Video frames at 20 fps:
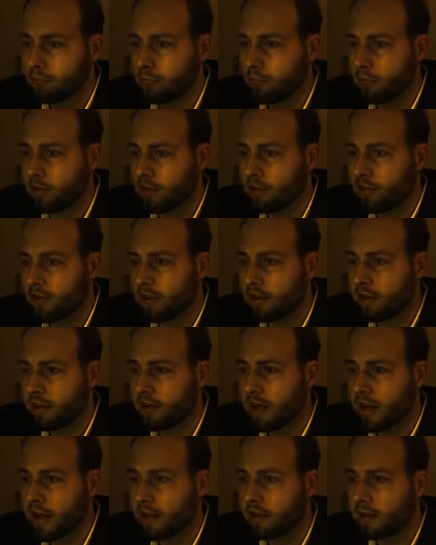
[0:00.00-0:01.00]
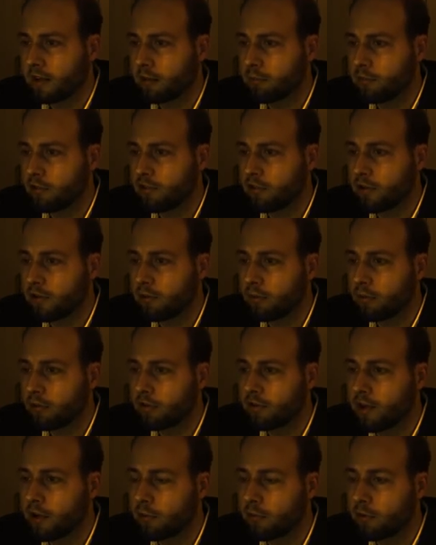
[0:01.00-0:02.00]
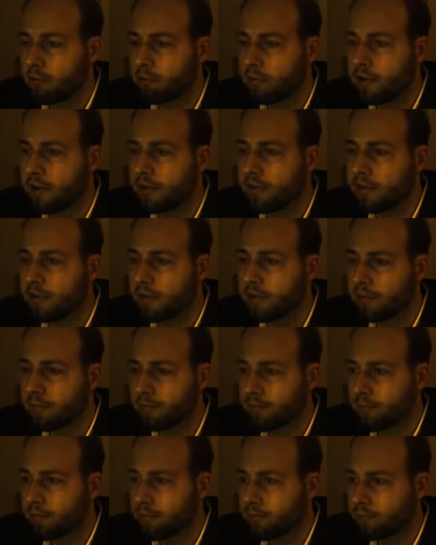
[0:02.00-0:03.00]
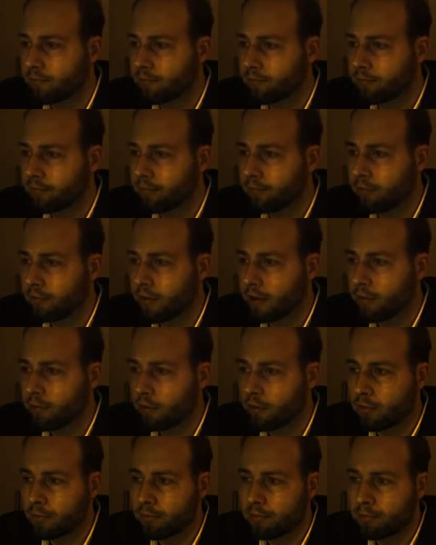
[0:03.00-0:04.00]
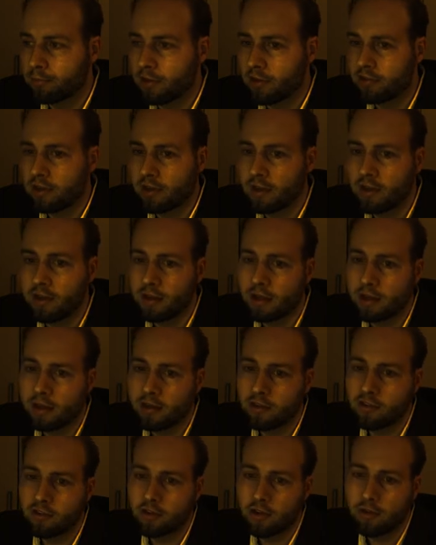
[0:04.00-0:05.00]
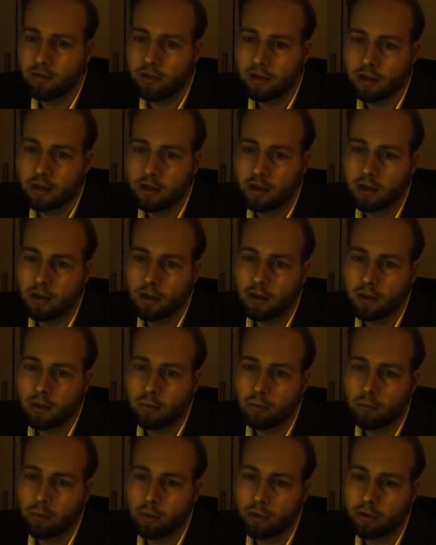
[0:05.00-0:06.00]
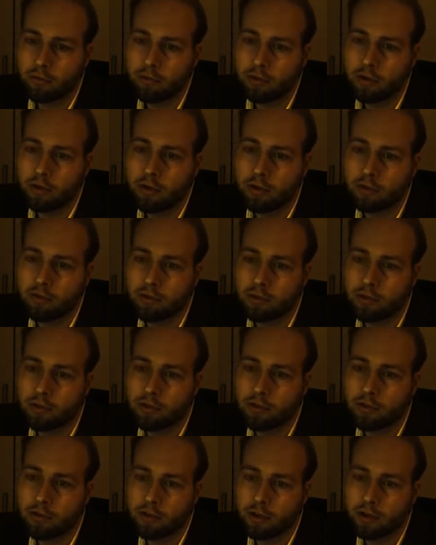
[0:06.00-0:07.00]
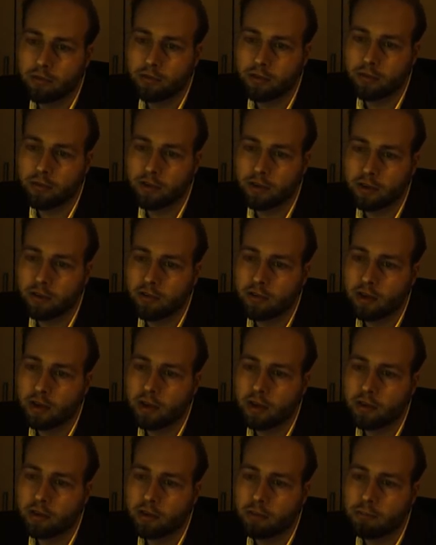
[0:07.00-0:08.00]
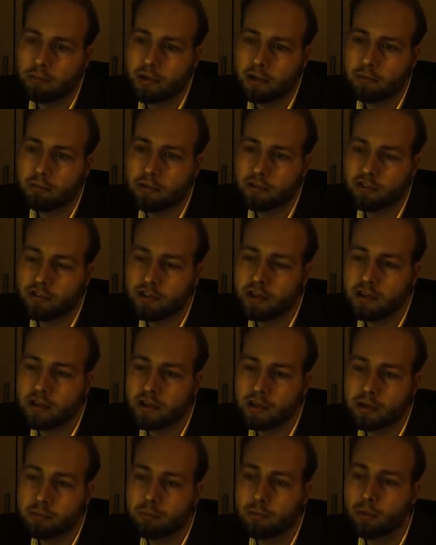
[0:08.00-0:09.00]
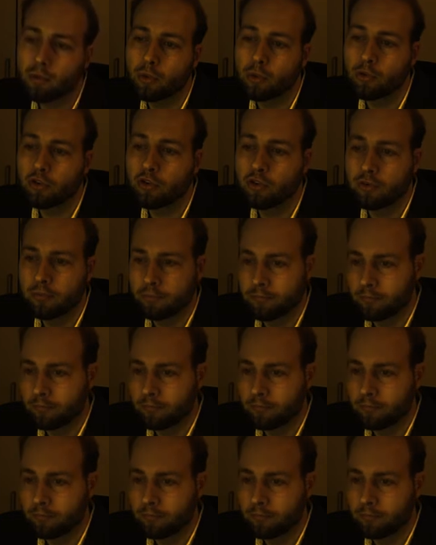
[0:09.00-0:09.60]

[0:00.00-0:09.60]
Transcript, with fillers: The second handling machine was now completed, and was busied in serving one of the novel contrivances the big machine had brought.